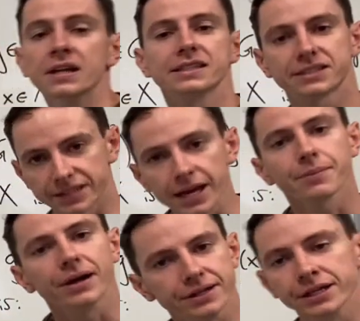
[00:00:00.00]
Same
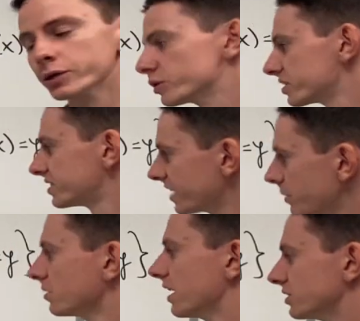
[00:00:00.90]
idea with the
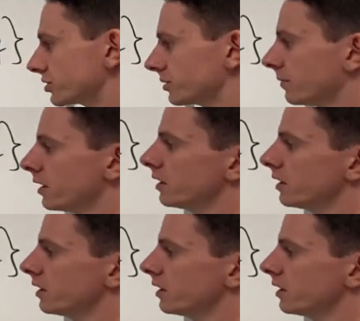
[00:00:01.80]
stabilizer.